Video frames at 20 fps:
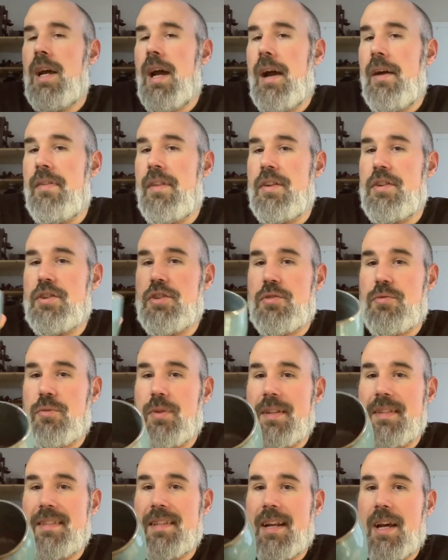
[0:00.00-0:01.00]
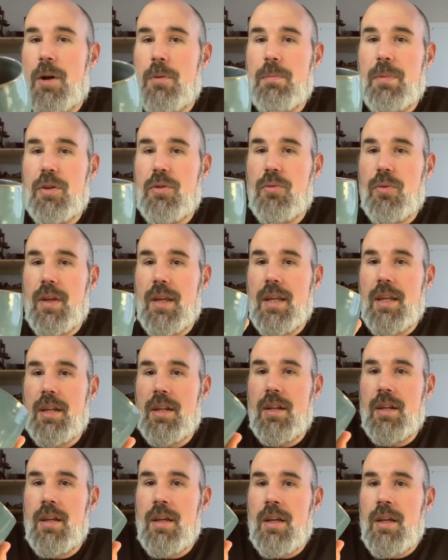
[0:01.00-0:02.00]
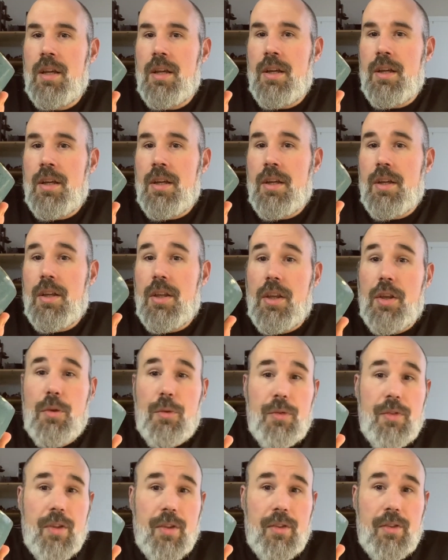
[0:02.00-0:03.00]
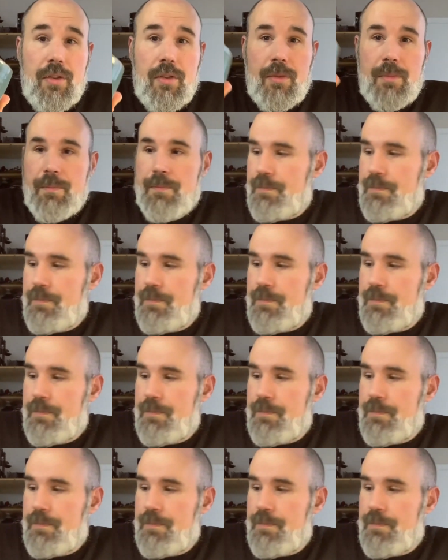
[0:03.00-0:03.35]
and then just rinse it out between uses.